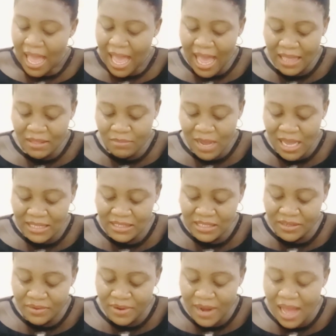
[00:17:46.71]
and
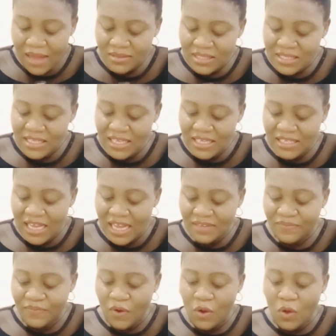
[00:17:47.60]
materials
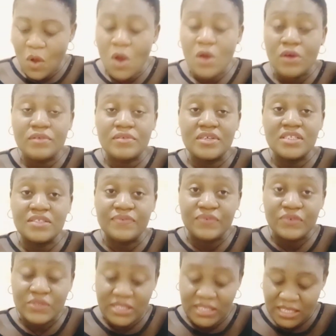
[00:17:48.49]
needed for concrete
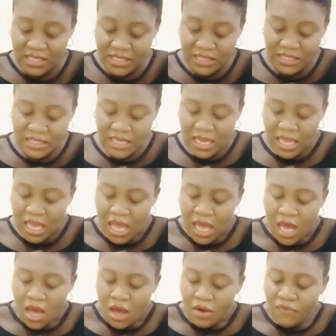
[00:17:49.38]
footings,
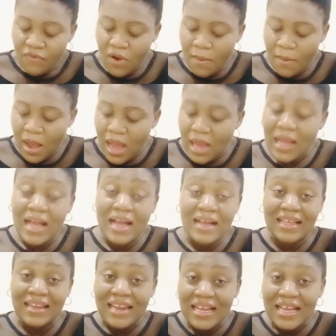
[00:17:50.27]
from our
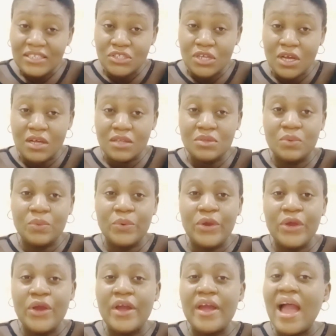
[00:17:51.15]
calculation,
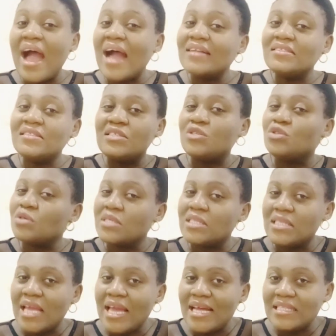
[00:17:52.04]
we had
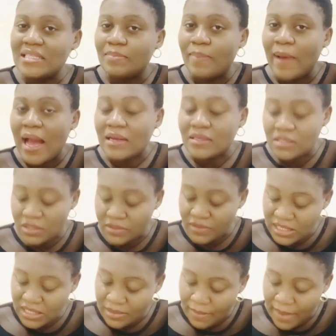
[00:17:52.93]
28 bags
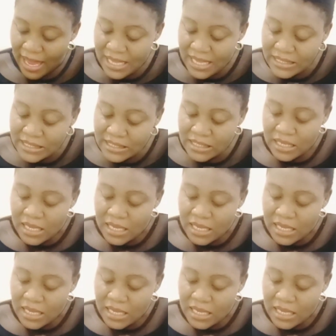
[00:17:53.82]
of cement